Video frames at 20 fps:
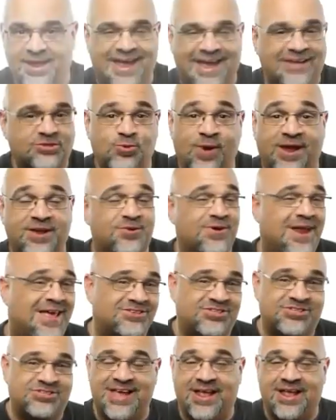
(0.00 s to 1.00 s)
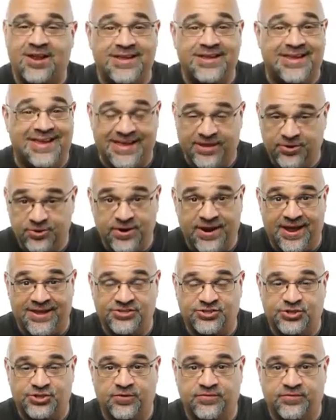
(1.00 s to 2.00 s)
That's right, you're not selling internet
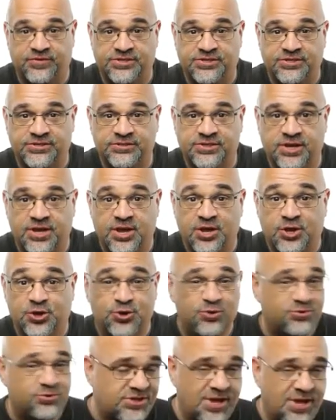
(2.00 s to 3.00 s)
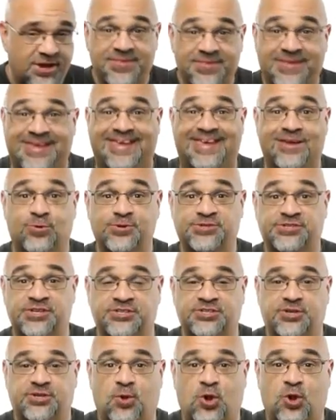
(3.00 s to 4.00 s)
services, you're selling the
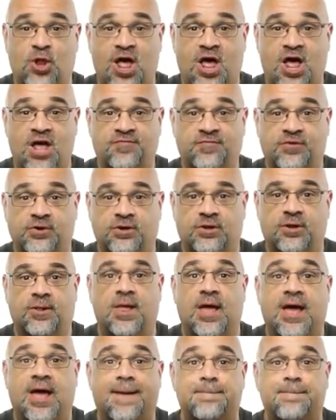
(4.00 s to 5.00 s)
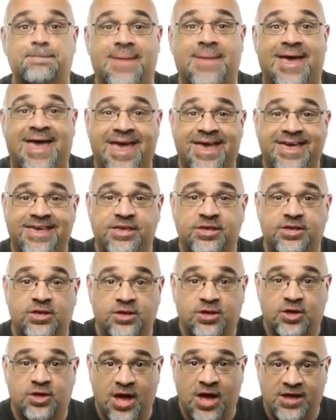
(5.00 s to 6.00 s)
irresistible offer, a paying
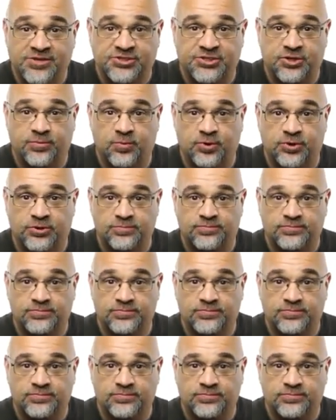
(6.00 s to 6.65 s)
customer.